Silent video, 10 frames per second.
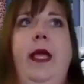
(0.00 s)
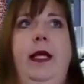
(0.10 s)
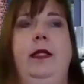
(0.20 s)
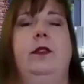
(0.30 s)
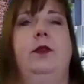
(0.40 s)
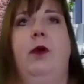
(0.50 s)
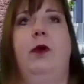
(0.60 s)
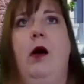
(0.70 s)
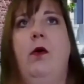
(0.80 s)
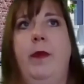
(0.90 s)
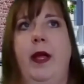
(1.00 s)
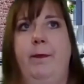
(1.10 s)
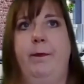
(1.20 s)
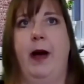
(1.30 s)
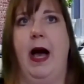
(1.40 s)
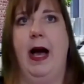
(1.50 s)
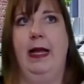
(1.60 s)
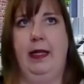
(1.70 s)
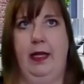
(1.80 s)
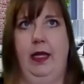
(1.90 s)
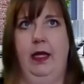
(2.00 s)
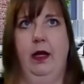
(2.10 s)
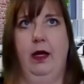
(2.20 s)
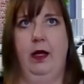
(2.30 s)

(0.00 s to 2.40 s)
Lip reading: pains throughout my body,